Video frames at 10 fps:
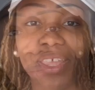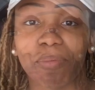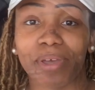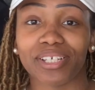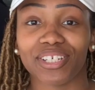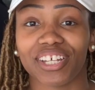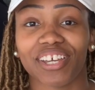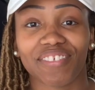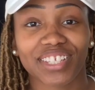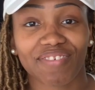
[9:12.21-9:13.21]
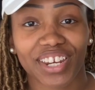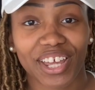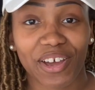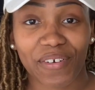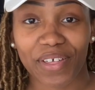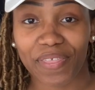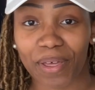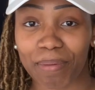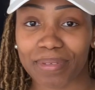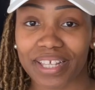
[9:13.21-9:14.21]
Make sure to give this video a
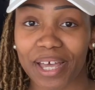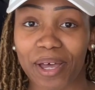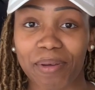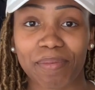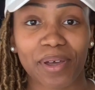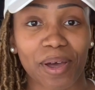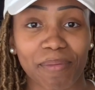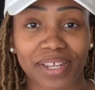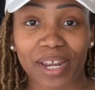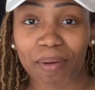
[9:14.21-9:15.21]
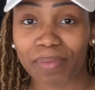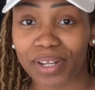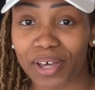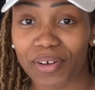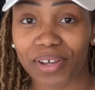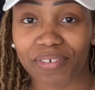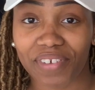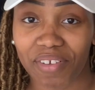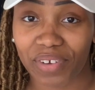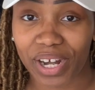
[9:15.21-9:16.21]
thumbs up, comment down below your
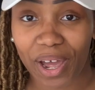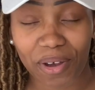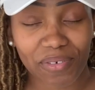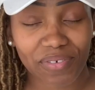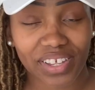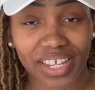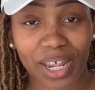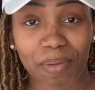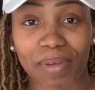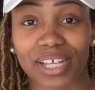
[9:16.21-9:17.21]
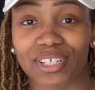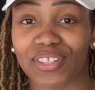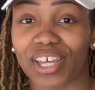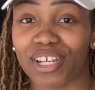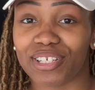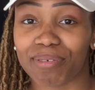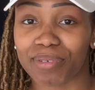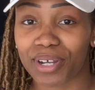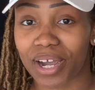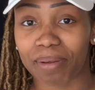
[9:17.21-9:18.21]
favorite outfit, and make sure that you're
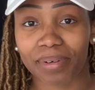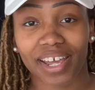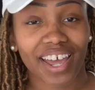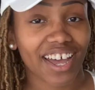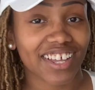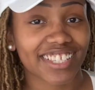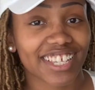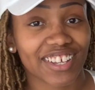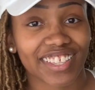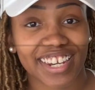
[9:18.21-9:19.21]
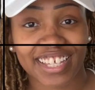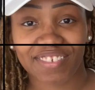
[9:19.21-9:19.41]
subscribed. I'll see you in the next